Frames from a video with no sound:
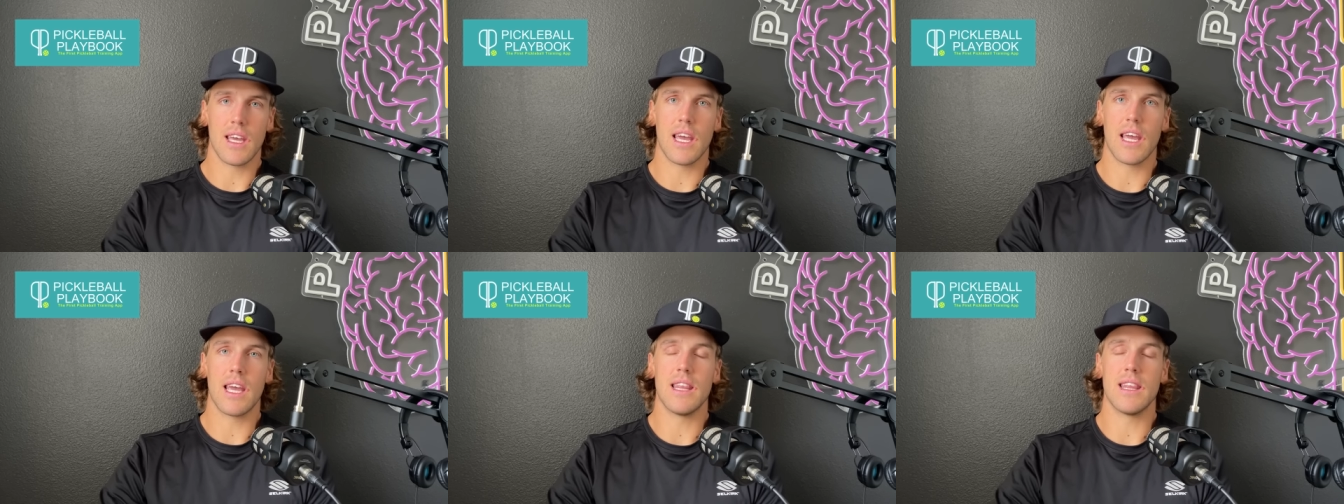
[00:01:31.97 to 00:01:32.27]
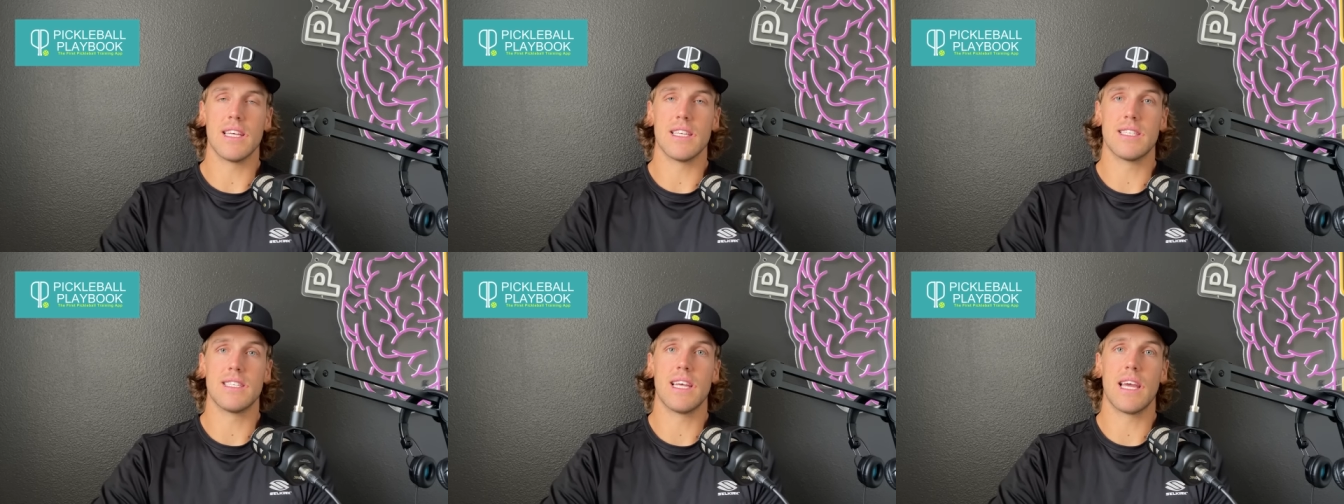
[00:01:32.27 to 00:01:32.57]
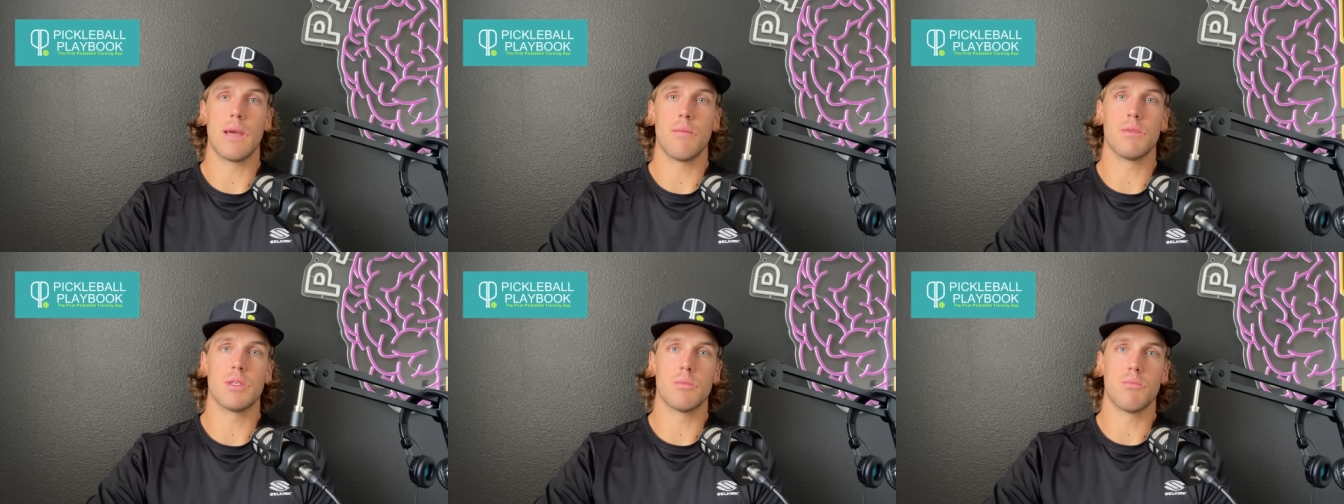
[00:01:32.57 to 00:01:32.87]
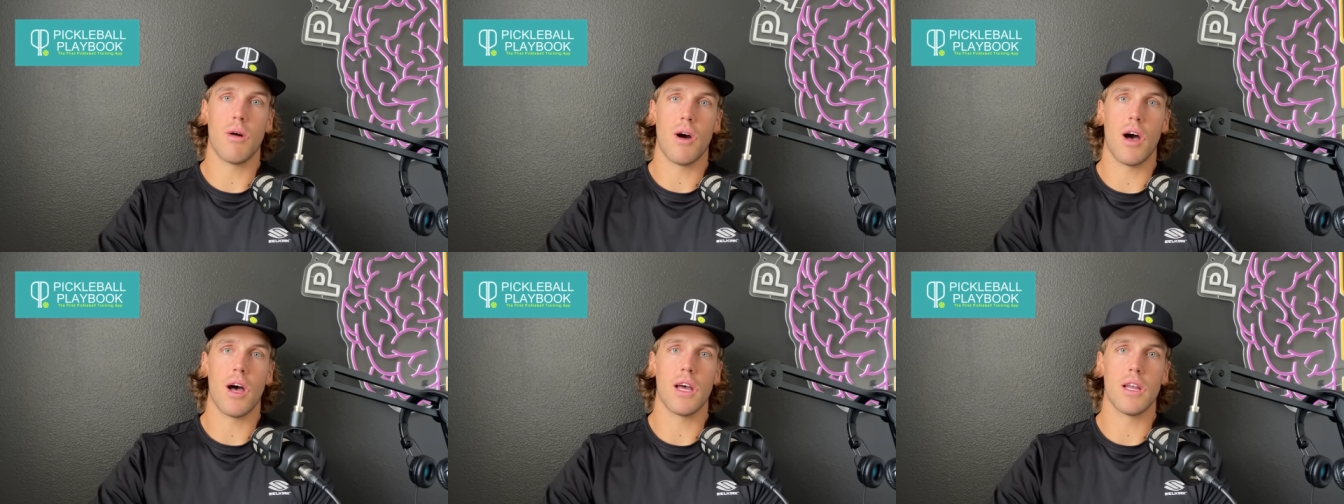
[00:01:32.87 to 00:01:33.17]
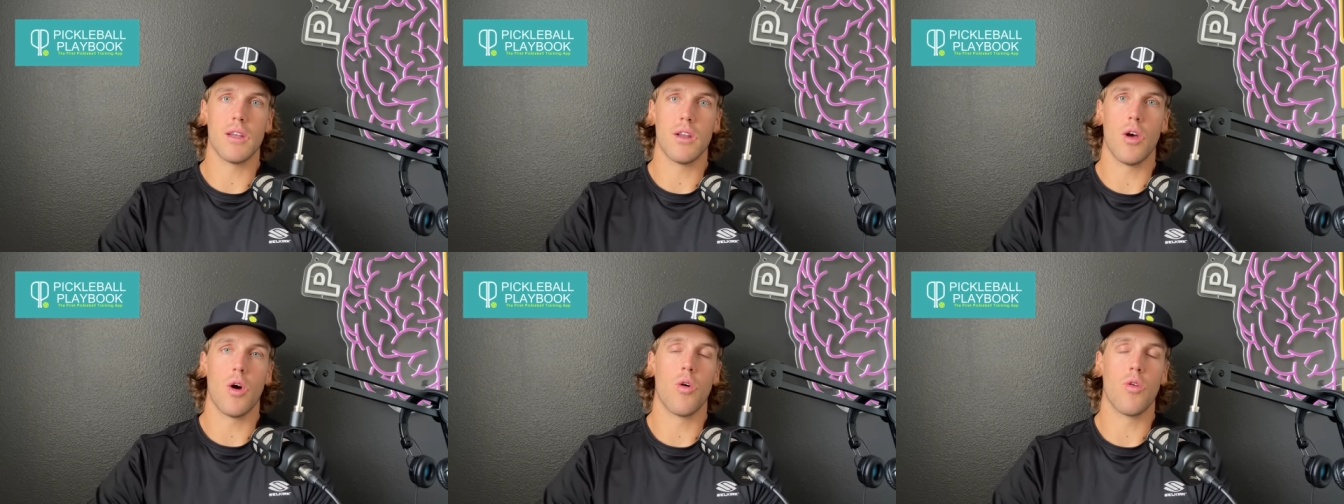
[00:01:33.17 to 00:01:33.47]
in the same
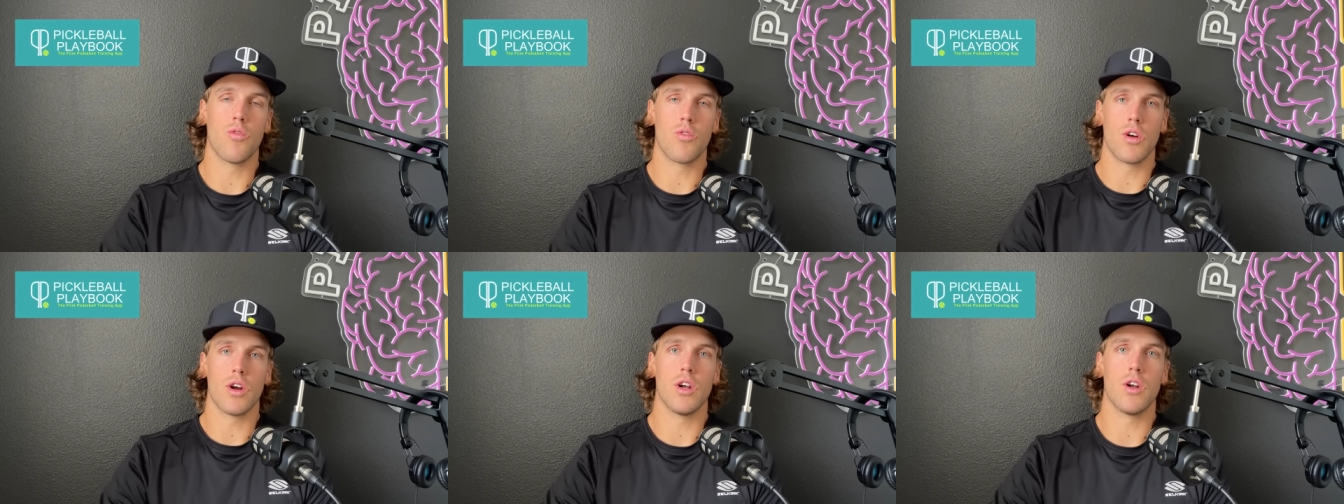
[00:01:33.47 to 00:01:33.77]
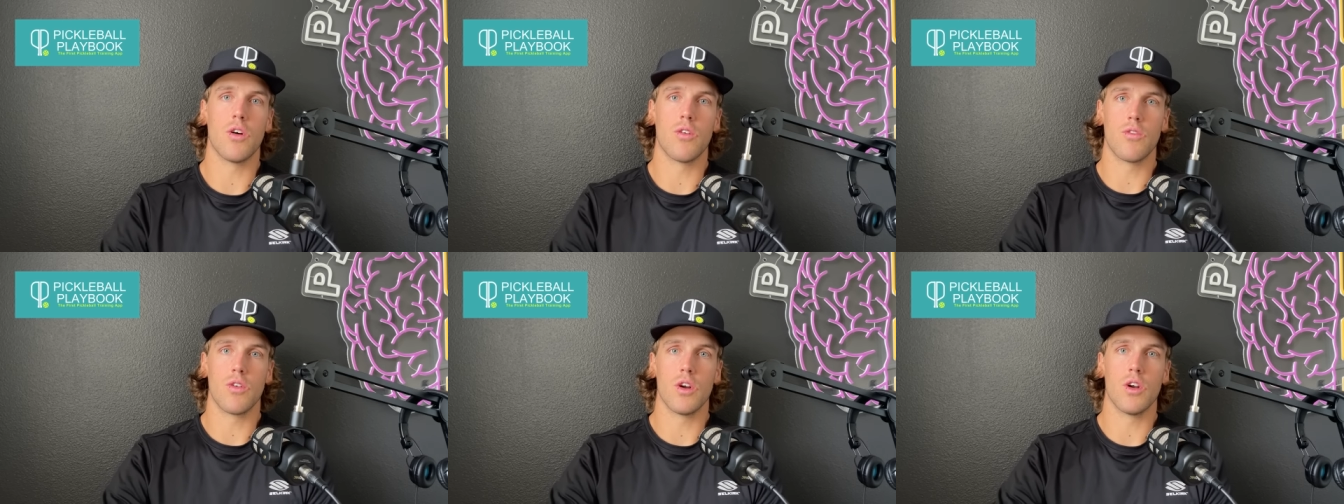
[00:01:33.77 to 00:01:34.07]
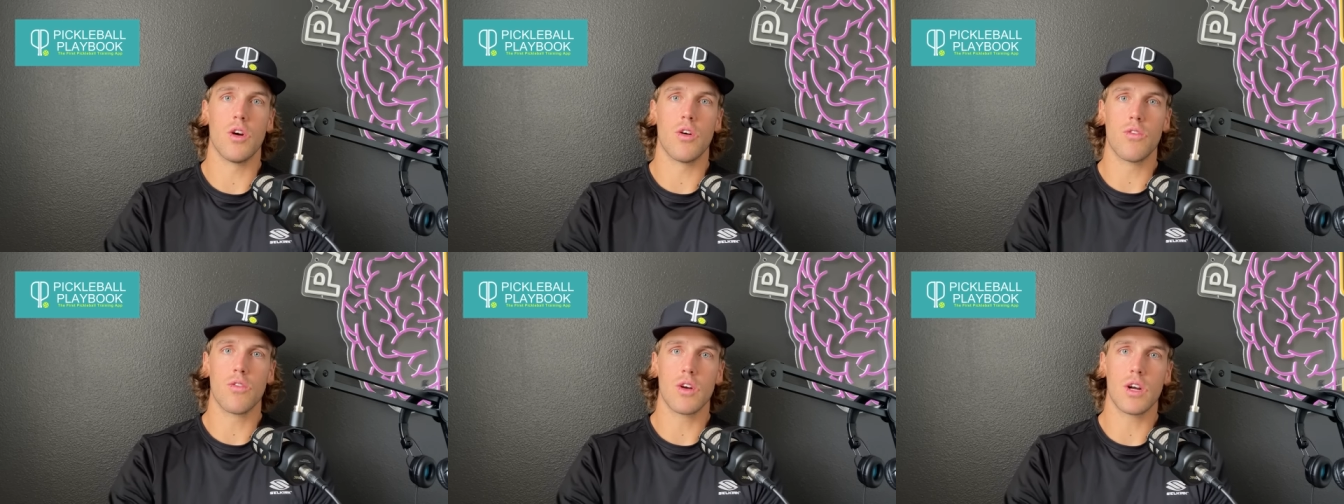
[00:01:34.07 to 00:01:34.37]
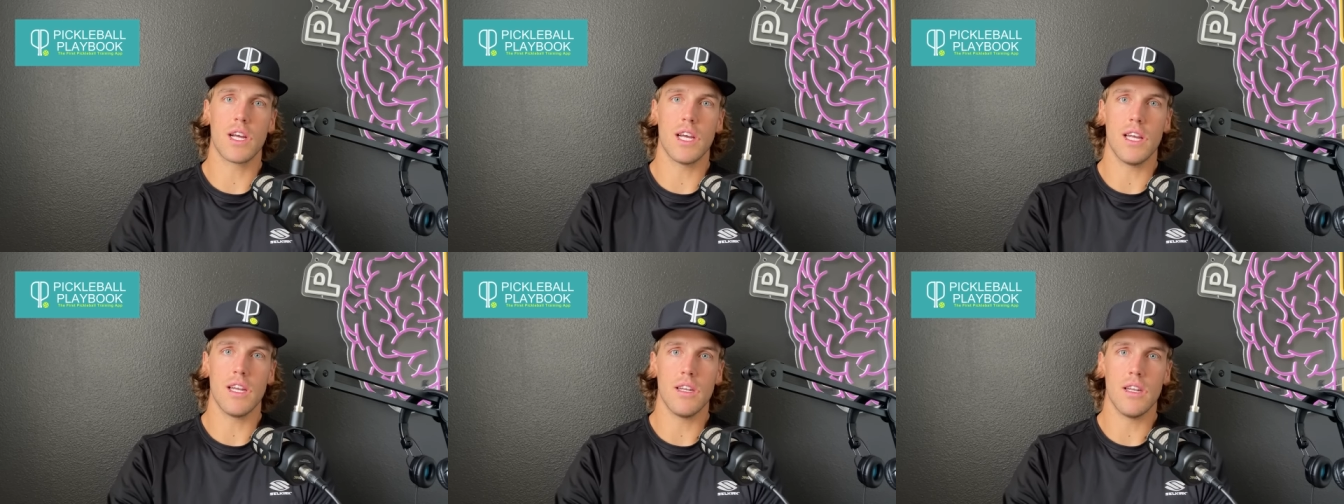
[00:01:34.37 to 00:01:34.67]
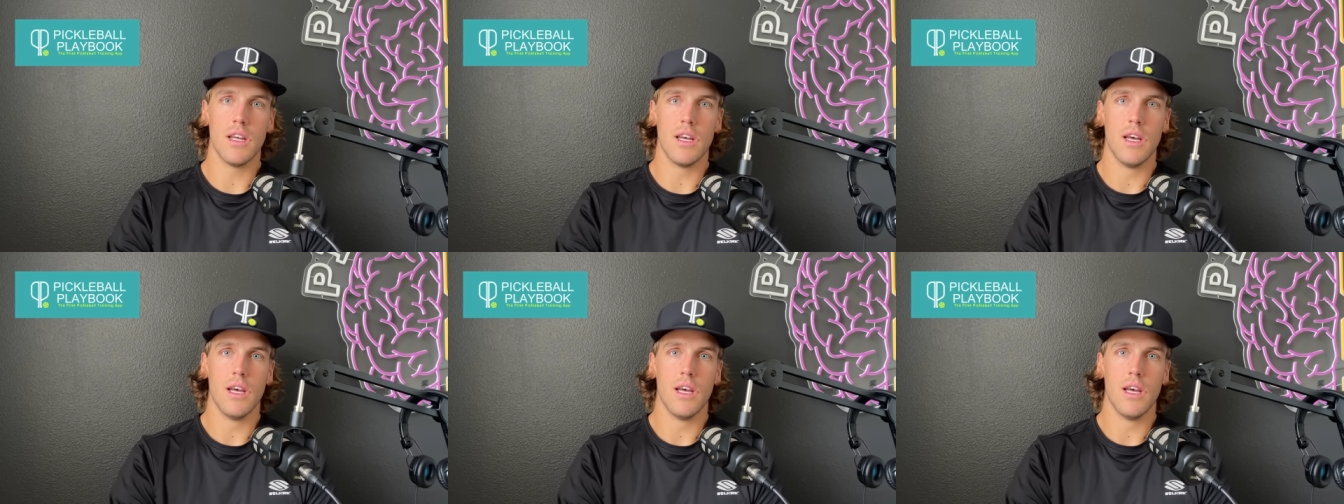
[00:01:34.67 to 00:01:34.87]
spot over and over and over again